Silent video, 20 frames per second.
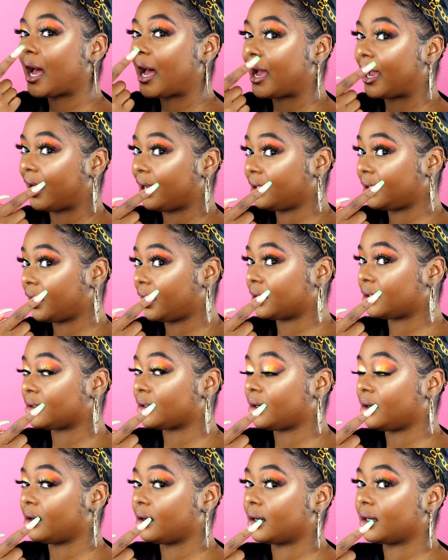
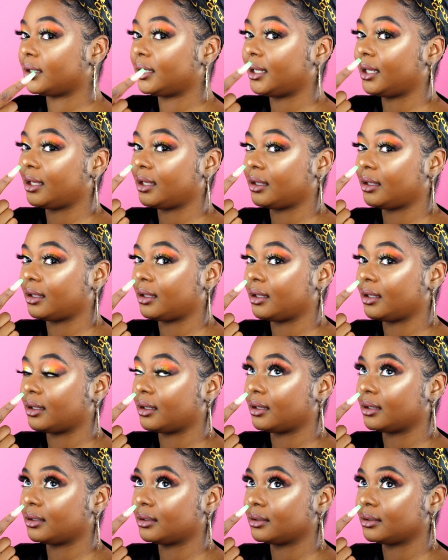highlighter on
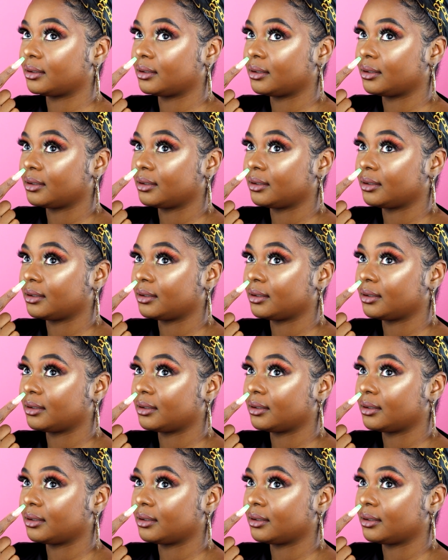in...